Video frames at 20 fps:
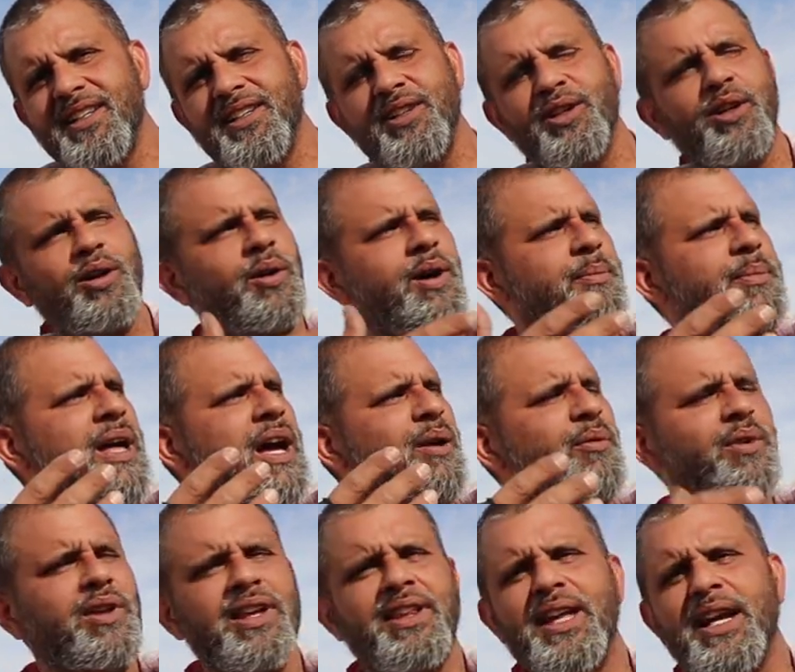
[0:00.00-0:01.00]
You know, I'm not
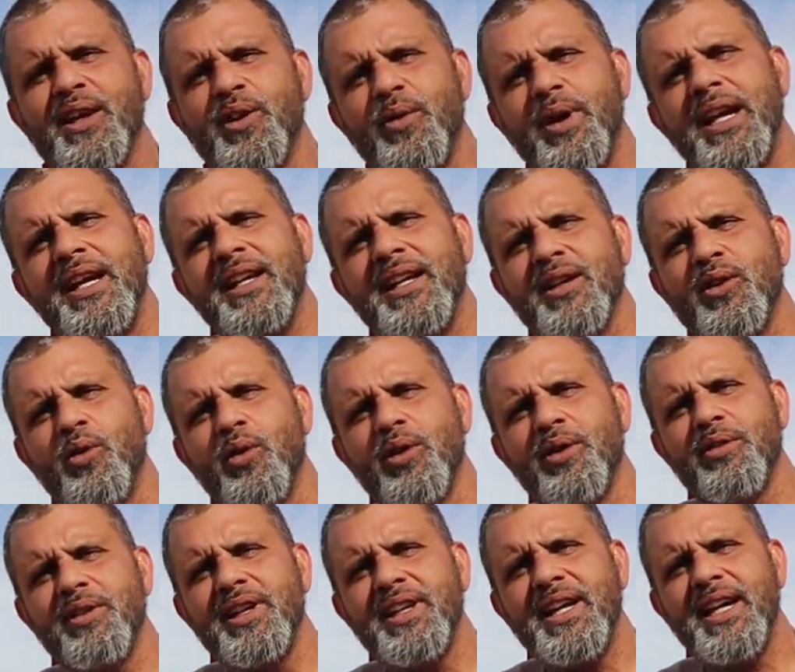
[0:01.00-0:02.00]
really that great at
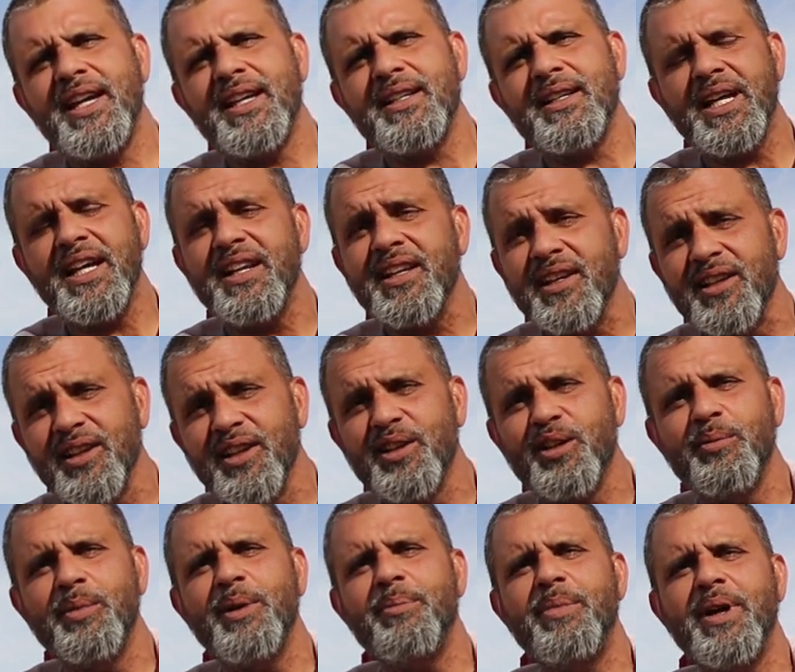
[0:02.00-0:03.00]
cornering yet, getting a
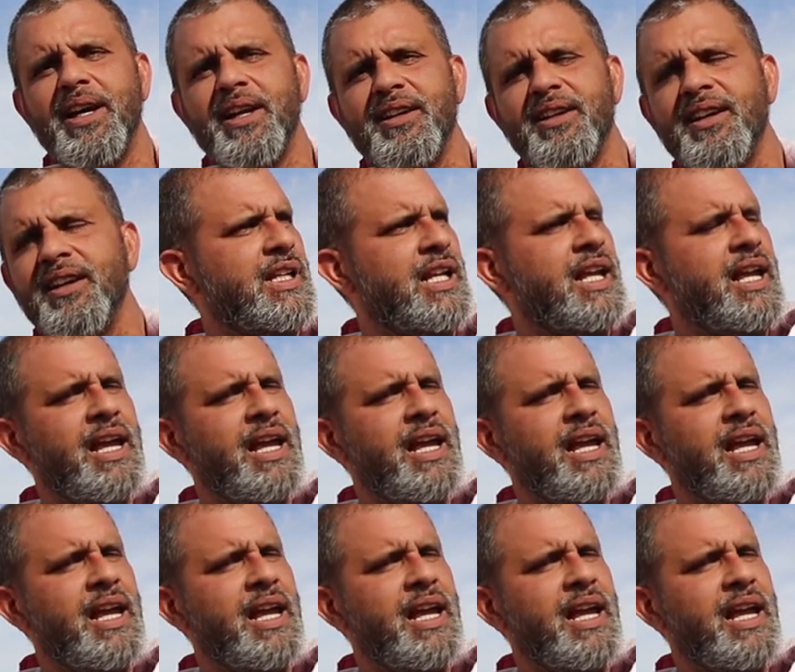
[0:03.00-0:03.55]
little bit better.